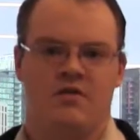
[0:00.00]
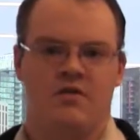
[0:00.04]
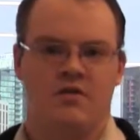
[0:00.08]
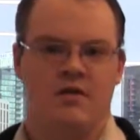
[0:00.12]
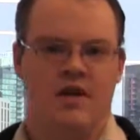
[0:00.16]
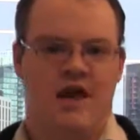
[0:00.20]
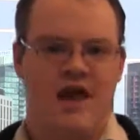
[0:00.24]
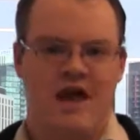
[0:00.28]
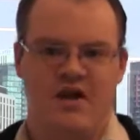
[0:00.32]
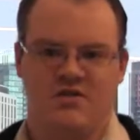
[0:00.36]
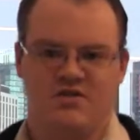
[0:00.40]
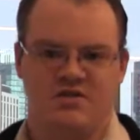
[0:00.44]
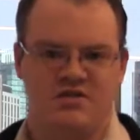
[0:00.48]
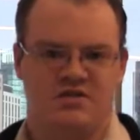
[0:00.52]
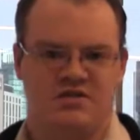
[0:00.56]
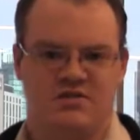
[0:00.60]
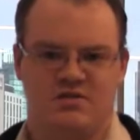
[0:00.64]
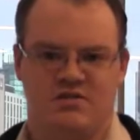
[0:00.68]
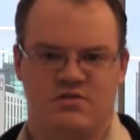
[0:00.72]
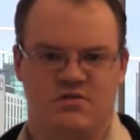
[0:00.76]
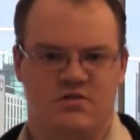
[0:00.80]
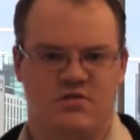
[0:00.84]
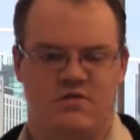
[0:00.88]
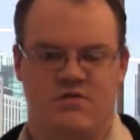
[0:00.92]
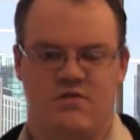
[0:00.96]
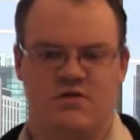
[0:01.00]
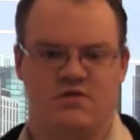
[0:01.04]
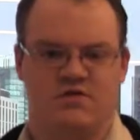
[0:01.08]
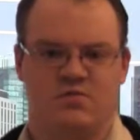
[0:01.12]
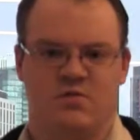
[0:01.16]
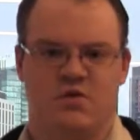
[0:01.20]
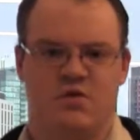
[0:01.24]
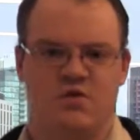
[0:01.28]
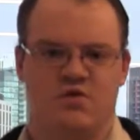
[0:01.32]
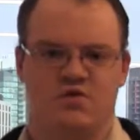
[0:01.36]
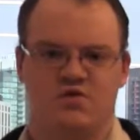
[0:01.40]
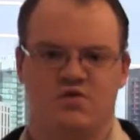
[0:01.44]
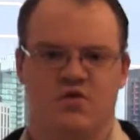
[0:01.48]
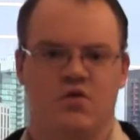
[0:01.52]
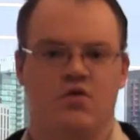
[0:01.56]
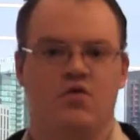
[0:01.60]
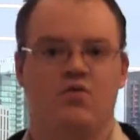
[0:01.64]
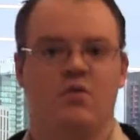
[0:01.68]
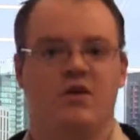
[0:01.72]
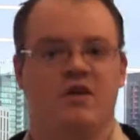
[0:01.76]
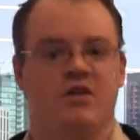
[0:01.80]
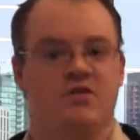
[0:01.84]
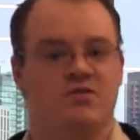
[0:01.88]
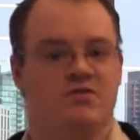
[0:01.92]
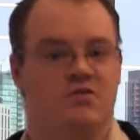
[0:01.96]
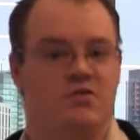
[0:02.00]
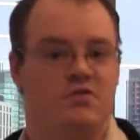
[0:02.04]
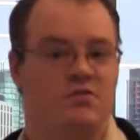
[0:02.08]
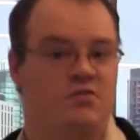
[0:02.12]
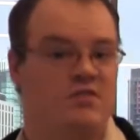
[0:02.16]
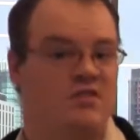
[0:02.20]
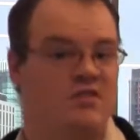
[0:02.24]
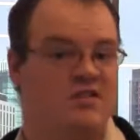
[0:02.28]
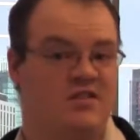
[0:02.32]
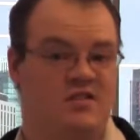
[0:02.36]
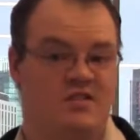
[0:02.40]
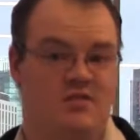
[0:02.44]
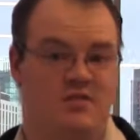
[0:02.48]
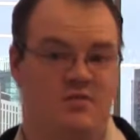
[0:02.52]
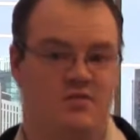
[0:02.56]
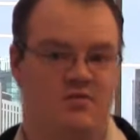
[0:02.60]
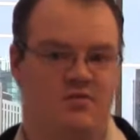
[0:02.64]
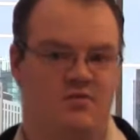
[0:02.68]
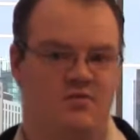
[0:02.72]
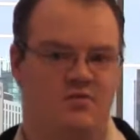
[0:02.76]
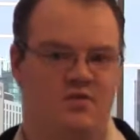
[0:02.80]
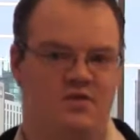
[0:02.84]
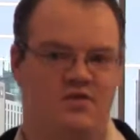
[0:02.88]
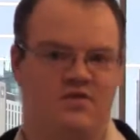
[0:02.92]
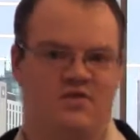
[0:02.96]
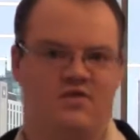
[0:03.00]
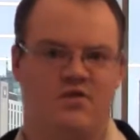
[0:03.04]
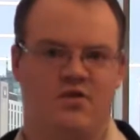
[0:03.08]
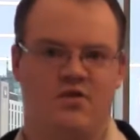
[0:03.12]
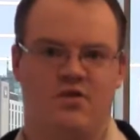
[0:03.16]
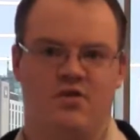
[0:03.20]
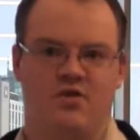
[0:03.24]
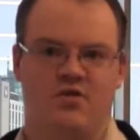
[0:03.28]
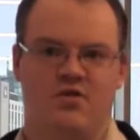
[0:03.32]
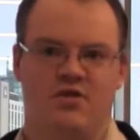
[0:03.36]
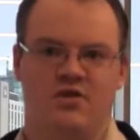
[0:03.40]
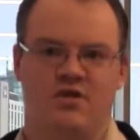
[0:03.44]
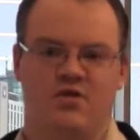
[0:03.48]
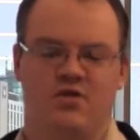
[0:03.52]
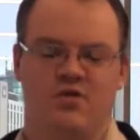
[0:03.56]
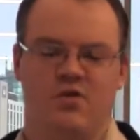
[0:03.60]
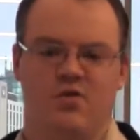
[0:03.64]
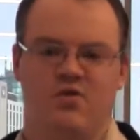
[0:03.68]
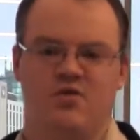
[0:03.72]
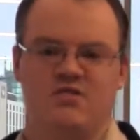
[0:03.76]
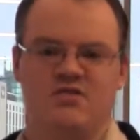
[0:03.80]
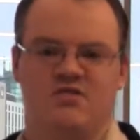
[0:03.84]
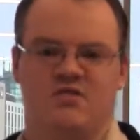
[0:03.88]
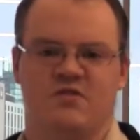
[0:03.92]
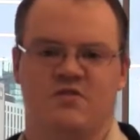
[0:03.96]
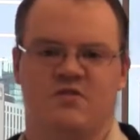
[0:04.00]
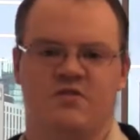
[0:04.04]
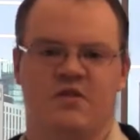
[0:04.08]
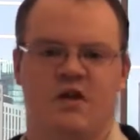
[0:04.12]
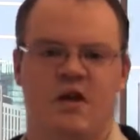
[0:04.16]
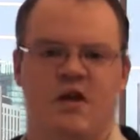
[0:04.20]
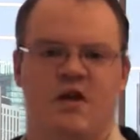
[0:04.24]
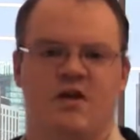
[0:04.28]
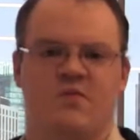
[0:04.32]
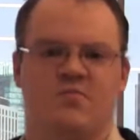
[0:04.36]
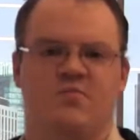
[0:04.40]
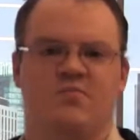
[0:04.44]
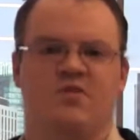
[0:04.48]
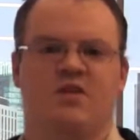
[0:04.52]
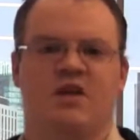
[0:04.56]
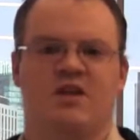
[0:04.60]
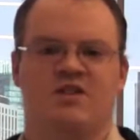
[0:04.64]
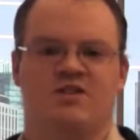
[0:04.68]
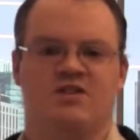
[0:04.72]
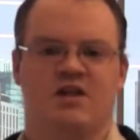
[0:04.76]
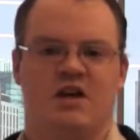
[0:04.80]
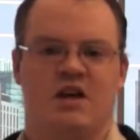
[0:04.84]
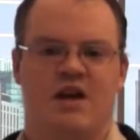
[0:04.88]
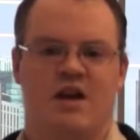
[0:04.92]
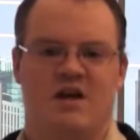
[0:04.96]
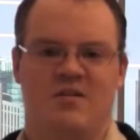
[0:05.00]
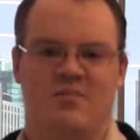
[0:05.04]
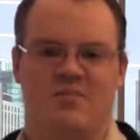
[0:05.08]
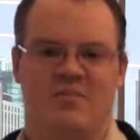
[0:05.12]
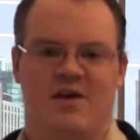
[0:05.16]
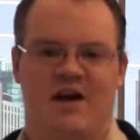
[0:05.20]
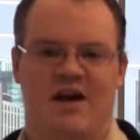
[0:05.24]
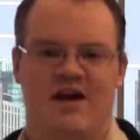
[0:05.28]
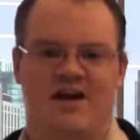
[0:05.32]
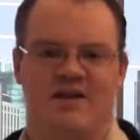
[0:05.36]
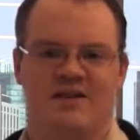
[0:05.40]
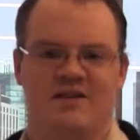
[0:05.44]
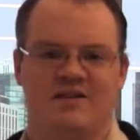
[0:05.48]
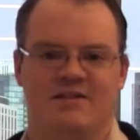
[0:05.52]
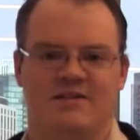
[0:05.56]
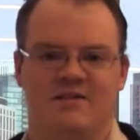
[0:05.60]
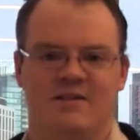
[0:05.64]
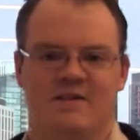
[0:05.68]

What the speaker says: how this universe works. All we can do is follow the laws of pleasure and pain.